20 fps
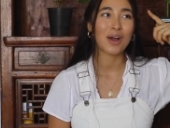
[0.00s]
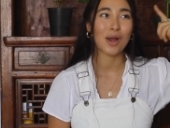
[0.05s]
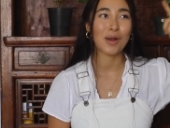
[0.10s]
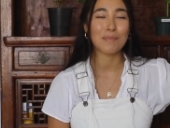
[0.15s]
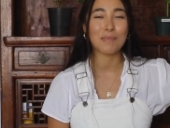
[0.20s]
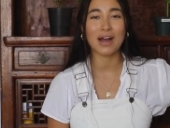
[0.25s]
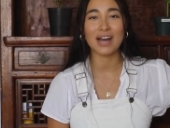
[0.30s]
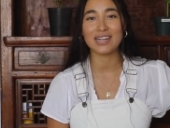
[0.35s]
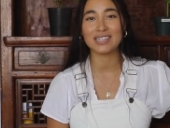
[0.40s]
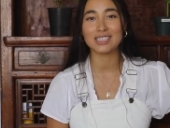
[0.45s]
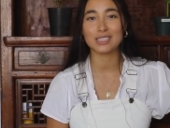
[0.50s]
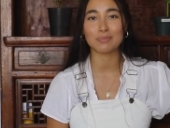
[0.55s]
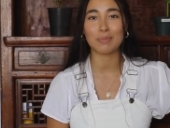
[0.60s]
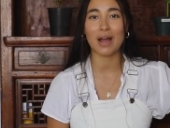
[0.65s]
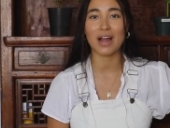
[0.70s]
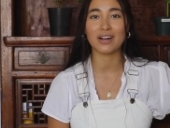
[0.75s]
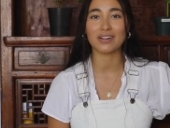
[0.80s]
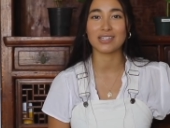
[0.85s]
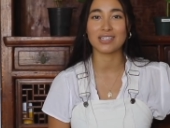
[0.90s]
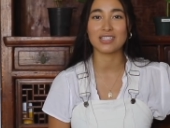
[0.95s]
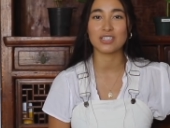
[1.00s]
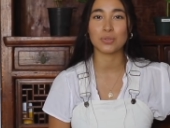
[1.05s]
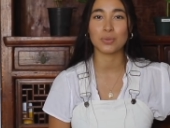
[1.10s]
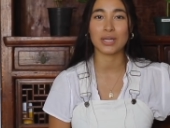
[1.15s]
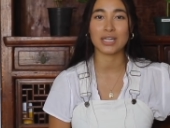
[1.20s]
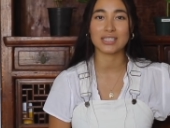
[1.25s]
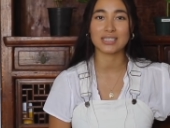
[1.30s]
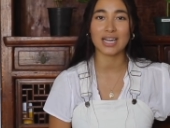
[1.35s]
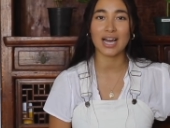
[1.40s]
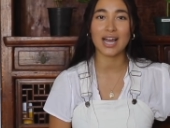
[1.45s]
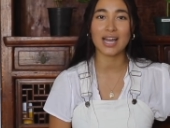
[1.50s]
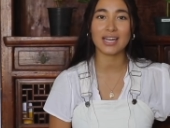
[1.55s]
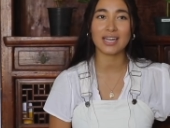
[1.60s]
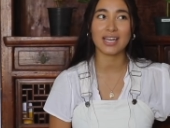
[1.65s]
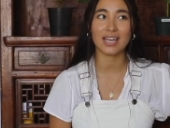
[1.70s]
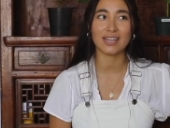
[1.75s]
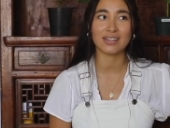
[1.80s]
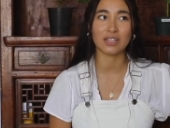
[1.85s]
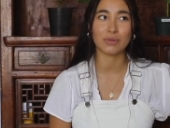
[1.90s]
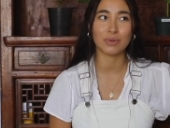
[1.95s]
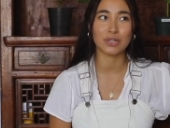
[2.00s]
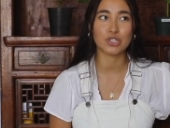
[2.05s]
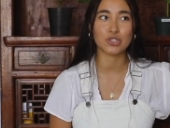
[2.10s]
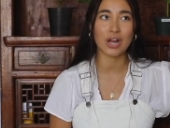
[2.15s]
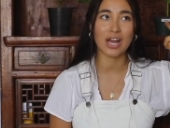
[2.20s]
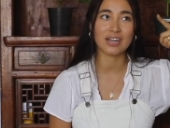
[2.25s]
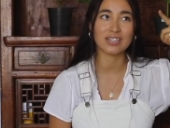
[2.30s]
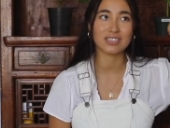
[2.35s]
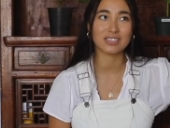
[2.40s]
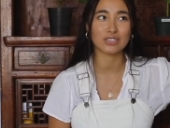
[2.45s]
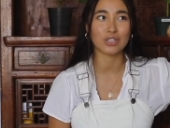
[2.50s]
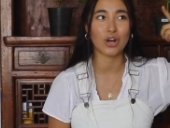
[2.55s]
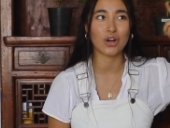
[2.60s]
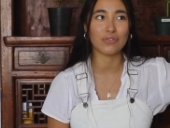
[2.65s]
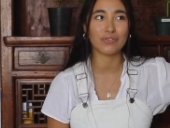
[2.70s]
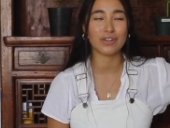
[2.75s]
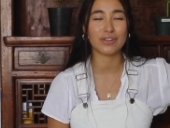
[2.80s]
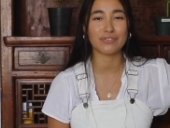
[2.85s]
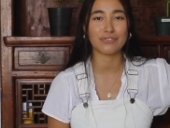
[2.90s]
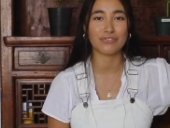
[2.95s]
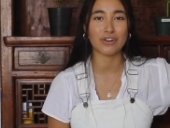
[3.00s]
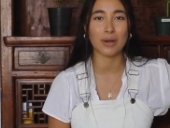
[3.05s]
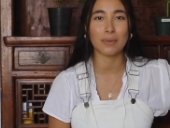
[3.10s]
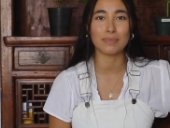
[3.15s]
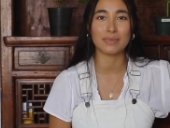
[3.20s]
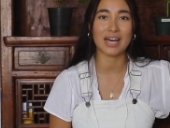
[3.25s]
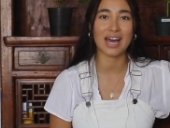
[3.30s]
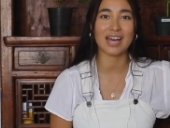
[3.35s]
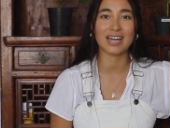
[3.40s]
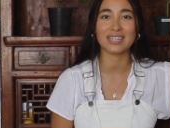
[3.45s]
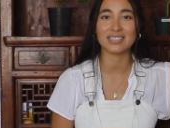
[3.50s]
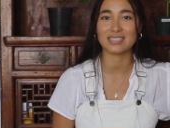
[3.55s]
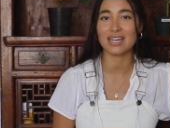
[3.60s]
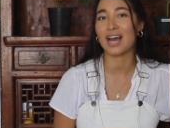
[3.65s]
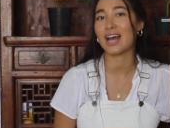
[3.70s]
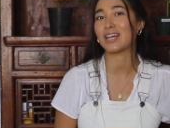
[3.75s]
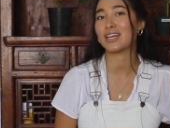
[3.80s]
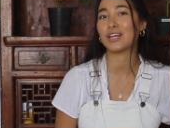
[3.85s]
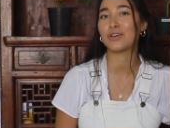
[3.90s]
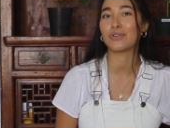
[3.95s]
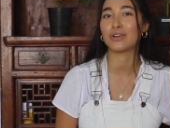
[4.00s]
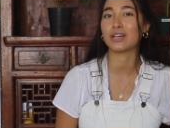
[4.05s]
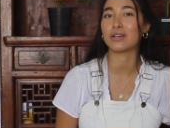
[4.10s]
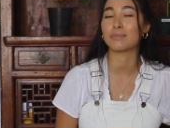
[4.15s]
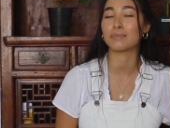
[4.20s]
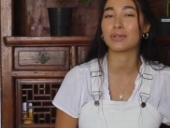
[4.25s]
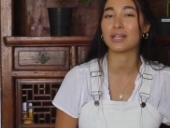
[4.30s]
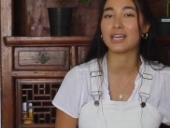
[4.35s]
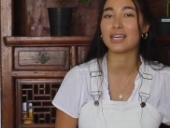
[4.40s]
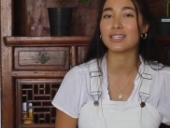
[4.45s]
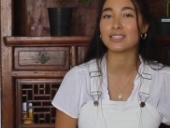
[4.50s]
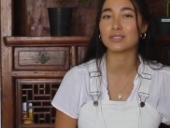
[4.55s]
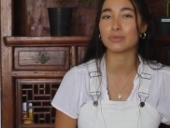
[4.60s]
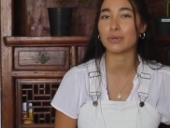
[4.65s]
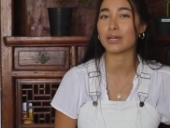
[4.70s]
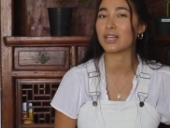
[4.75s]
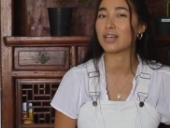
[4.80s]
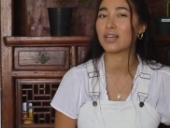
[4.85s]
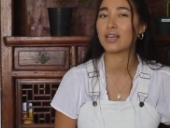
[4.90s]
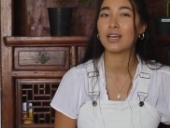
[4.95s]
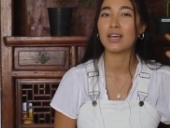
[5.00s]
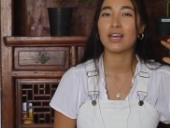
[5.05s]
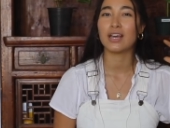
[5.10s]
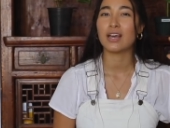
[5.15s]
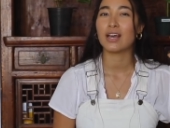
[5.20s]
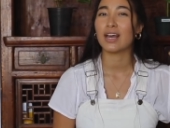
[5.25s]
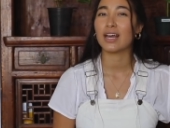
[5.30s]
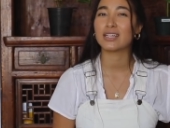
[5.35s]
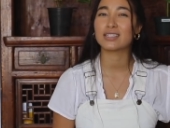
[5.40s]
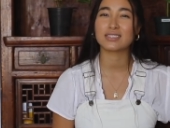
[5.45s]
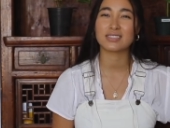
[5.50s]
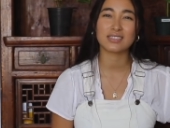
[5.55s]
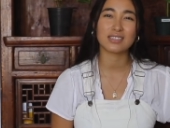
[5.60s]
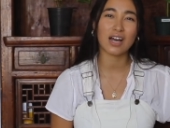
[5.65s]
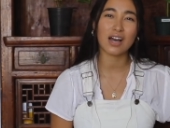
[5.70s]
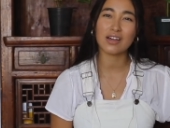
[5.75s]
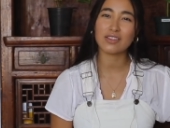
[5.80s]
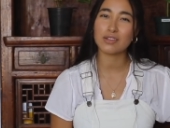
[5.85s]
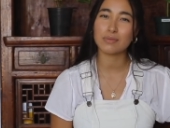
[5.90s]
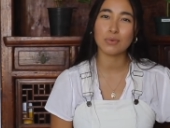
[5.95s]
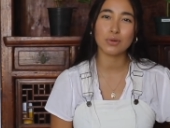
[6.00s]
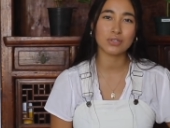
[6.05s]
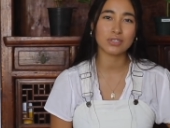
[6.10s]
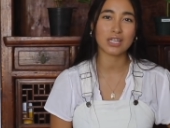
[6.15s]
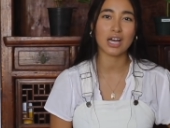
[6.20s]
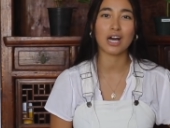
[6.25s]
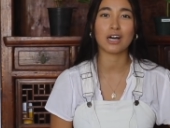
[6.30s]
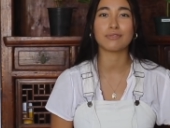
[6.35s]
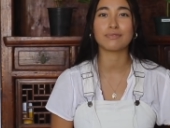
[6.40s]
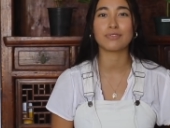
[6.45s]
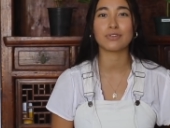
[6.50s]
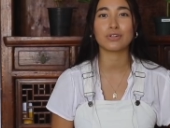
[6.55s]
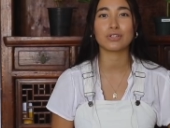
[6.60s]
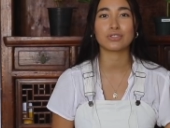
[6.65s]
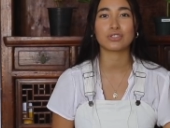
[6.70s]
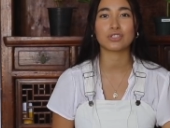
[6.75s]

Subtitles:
our mind spiral into anxiety, and then we try to solve it from that anxiety-ridden place, when it's not the most helpful.